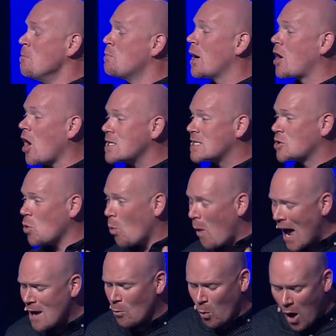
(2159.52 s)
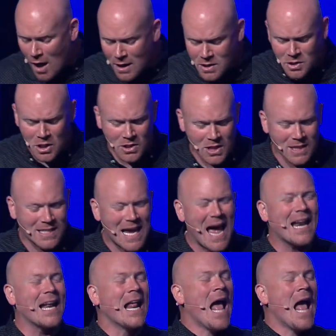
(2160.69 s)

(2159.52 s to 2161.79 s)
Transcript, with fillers: because Dwight Wallace just decided